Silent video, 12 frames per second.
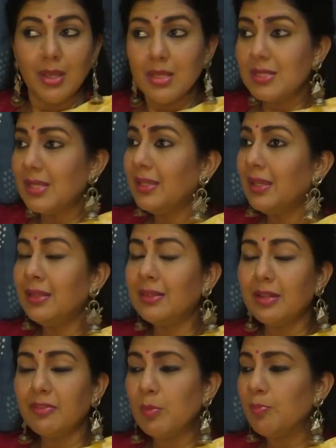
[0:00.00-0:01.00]
singing
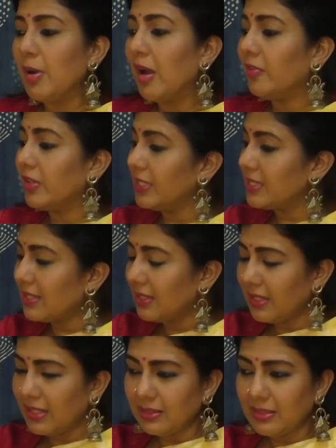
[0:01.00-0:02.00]
Tiruvampavai,
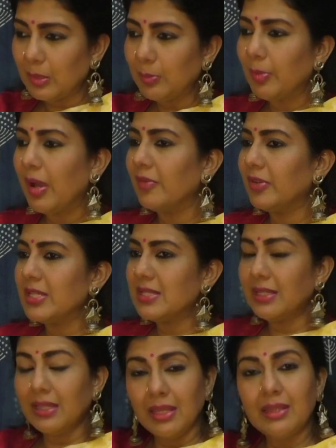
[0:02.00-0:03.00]
singing Tiruppavai,
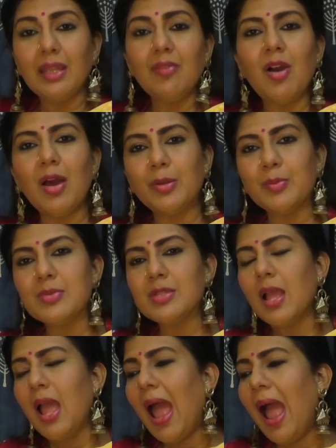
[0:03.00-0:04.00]
singing Tevarams,
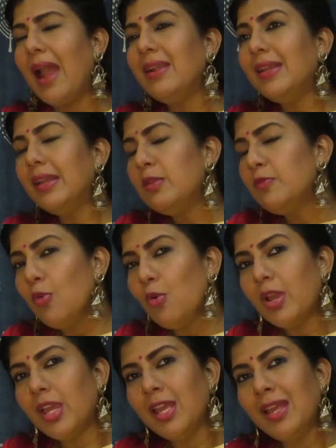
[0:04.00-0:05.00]
and
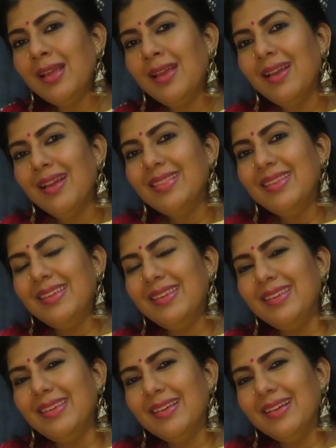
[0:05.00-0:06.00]
invoking the